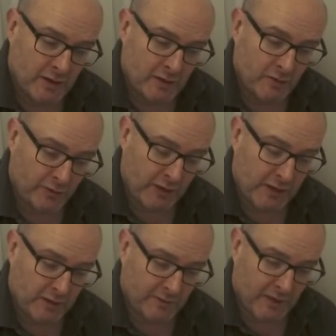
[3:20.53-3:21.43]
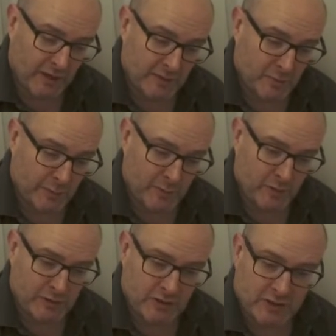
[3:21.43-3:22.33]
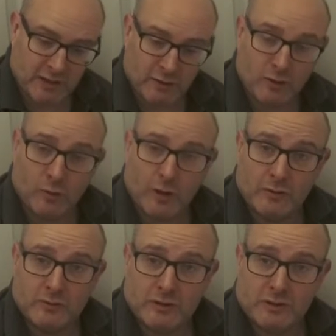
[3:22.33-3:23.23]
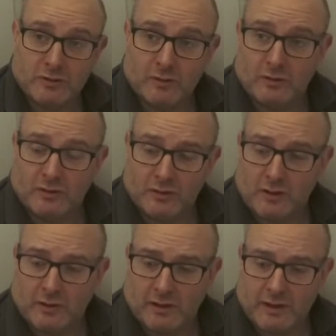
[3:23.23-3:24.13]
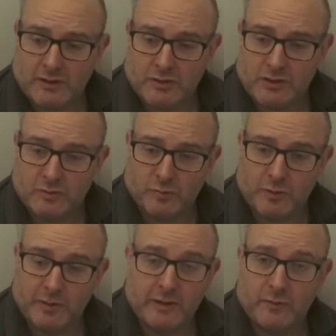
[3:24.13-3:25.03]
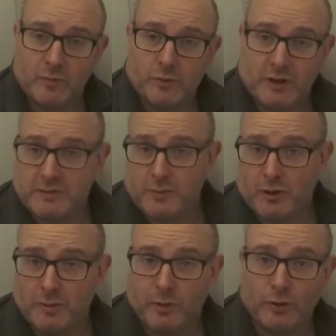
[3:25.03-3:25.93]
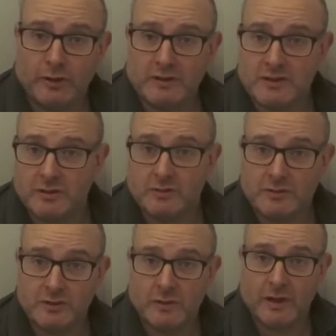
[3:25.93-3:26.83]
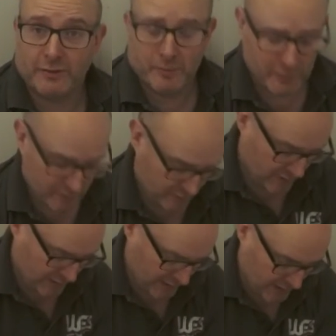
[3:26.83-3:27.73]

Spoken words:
you're thinking of that, it might be worth just getting a quote, and your local electrician will probably give you a price per point to add them around the